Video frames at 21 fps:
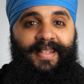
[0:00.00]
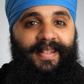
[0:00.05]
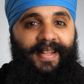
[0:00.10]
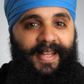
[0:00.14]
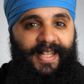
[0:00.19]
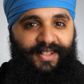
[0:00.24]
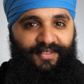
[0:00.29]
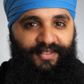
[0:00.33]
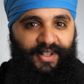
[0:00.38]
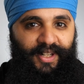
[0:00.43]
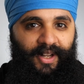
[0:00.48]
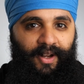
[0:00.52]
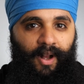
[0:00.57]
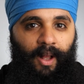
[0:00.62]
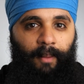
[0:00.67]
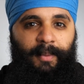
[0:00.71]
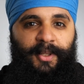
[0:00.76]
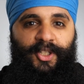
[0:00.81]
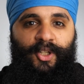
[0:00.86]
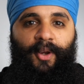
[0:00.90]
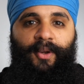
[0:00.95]
today's video, I'll
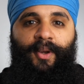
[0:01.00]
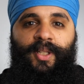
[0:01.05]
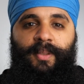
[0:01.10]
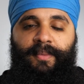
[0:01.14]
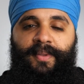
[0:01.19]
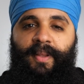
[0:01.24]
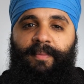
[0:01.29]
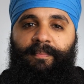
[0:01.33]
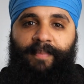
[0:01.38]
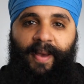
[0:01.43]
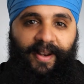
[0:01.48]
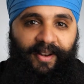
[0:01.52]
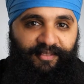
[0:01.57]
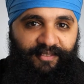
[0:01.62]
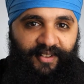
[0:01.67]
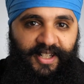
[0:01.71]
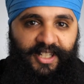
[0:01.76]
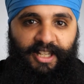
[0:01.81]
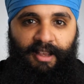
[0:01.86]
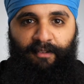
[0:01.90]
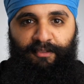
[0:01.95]
be showing you some of the
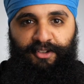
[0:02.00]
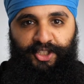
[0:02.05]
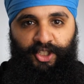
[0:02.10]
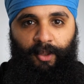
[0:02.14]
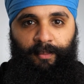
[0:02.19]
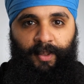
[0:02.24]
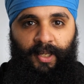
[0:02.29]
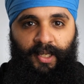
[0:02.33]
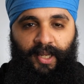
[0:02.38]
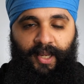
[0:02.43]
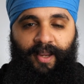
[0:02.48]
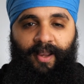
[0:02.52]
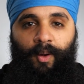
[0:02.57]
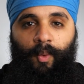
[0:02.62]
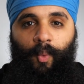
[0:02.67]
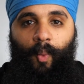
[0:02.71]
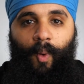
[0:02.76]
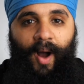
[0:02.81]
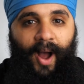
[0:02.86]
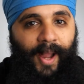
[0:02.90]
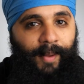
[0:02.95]
benefits of jailbreaking
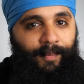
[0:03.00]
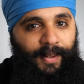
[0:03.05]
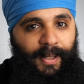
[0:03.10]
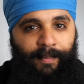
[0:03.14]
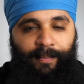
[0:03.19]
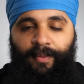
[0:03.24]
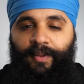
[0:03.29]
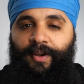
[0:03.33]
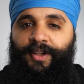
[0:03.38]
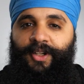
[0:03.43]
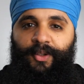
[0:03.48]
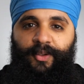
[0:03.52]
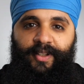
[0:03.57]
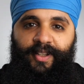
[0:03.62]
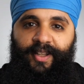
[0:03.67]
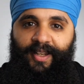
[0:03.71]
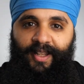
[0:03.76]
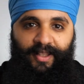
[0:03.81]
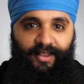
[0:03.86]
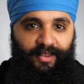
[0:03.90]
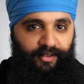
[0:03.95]
and why people are doing
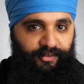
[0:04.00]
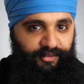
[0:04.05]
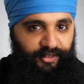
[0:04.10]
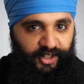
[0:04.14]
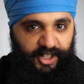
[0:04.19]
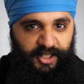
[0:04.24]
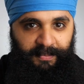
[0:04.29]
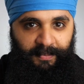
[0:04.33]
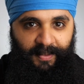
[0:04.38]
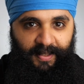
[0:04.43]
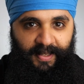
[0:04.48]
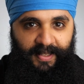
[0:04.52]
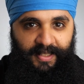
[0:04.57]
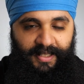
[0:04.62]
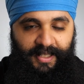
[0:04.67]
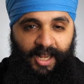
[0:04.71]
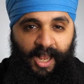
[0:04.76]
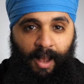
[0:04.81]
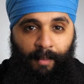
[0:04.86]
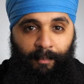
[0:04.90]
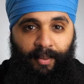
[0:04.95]
it in the first place,
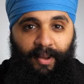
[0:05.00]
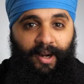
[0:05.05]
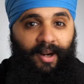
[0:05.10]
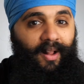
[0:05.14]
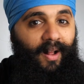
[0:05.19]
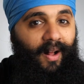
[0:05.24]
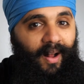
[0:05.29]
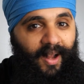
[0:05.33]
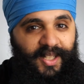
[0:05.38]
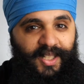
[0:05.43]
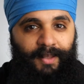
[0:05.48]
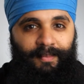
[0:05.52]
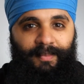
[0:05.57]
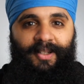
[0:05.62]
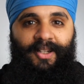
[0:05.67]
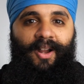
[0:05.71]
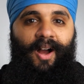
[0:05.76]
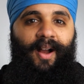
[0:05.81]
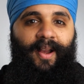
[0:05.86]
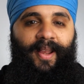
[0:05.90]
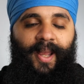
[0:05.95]
but I'll also be
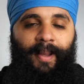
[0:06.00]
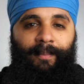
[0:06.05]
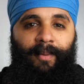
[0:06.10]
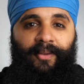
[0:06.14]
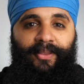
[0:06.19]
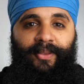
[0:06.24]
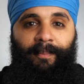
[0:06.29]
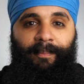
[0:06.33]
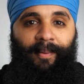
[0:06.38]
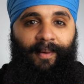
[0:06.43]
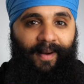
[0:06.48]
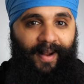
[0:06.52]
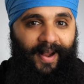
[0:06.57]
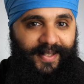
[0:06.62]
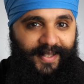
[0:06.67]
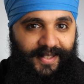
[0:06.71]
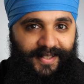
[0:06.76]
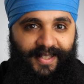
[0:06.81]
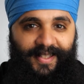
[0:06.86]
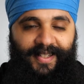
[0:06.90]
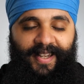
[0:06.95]
talking about the
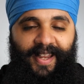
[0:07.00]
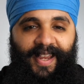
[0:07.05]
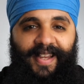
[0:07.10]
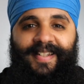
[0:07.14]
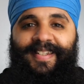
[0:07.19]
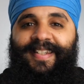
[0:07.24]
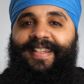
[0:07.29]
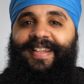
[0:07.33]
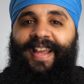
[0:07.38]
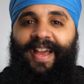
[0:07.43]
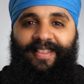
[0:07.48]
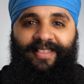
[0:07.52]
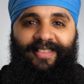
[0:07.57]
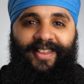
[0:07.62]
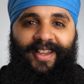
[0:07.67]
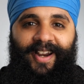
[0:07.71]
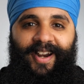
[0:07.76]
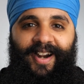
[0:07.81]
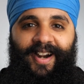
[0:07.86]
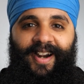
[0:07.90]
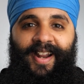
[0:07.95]
process it takes to get
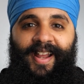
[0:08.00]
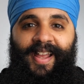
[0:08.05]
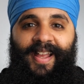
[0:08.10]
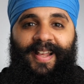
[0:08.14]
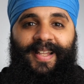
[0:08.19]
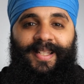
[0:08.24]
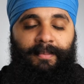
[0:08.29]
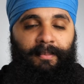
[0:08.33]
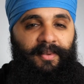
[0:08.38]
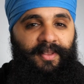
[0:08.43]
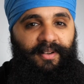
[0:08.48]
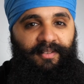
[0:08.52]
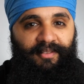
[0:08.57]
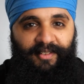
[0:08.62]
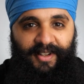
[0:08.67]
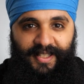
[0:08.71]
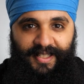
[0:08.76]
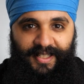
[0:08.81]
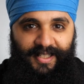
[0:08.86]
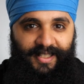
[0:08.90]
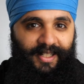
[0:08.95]
there and some of the
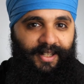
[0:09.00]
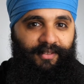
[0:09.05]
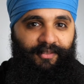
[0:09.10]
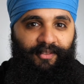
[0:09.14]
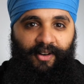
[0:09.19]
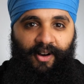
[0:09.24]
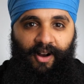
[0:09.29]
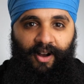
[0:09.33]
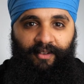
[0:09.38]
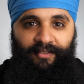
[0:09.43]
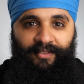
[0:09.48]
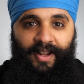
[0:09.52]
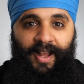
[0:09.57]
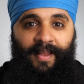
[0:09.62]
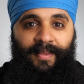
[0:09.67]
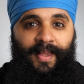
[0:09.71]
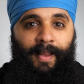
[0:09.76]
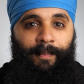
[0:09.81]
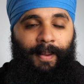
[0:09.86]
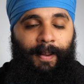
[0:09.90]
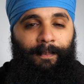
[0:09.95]
risks involved
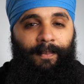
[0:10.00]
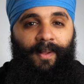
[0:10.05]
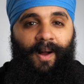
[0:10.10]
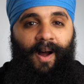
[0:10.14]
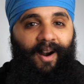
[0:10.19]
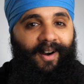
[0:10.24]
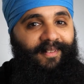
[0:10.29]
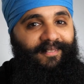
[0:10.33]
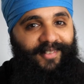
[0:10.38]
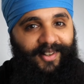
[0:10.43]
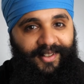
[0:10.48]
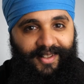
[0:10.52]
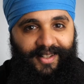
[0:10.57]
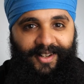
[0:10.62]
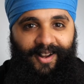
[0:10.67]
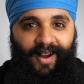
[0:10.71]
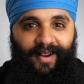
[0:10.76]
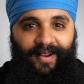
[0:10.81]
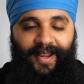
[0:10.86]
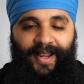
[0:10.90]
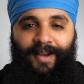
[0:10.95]
that people aren't really
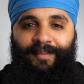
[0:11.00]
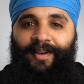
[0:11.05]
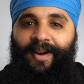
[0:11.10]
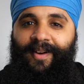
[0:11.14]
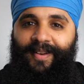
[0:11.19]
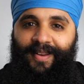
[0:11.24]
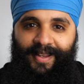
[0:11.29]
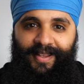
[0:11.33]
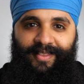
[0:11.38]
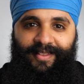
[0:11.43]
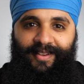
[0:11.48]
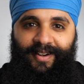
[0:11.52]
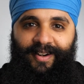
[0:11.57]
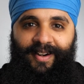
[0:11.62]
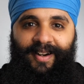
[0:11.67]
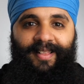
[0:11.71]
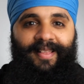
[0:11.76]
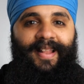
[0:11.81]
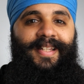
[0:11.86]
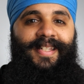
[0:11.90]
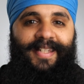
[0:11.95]
talking about either.
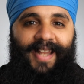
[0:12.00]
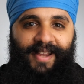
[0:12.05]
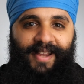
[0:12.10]
Let's